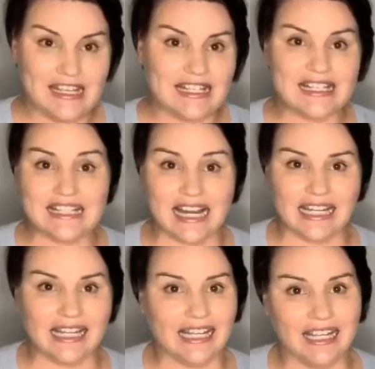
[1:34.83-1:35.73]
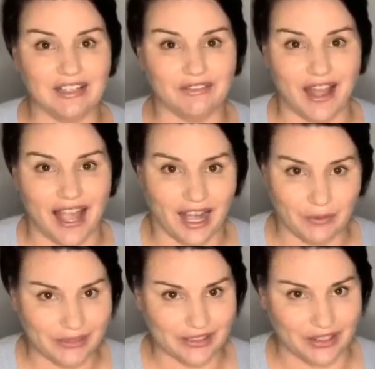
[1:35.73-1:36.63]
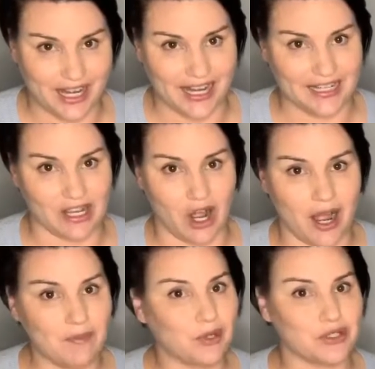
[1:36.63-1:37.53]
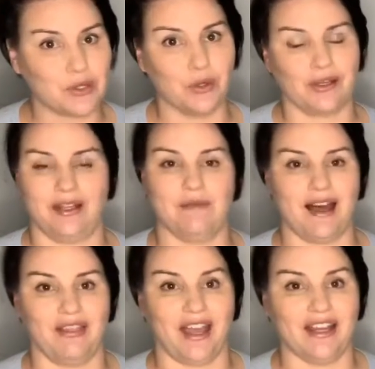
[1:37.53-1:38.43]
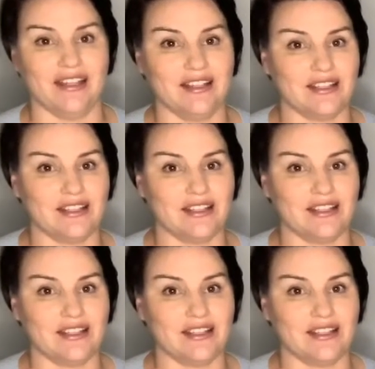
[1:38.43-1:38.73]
studying for hours on end. I'm not talking about that.